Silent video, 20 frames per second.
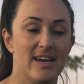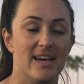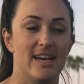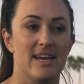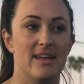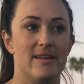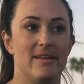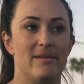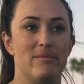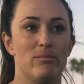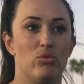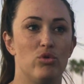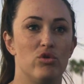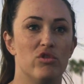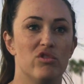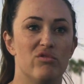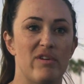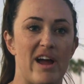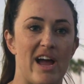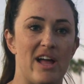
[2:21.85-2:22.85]
and
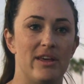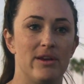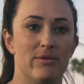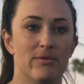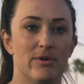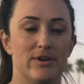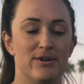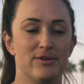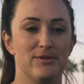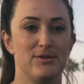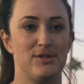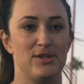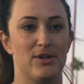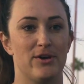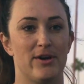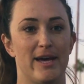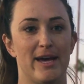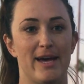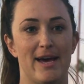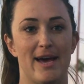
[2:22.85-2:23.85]
more rally roads, so
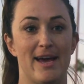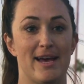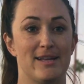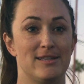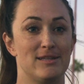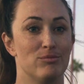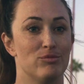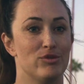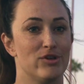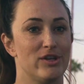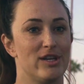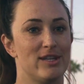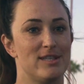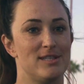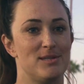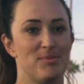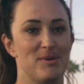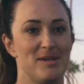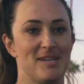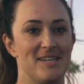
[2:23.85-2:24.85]
I had some really good
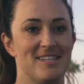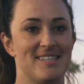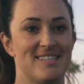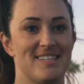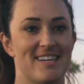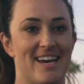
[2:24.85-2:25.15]
speeds.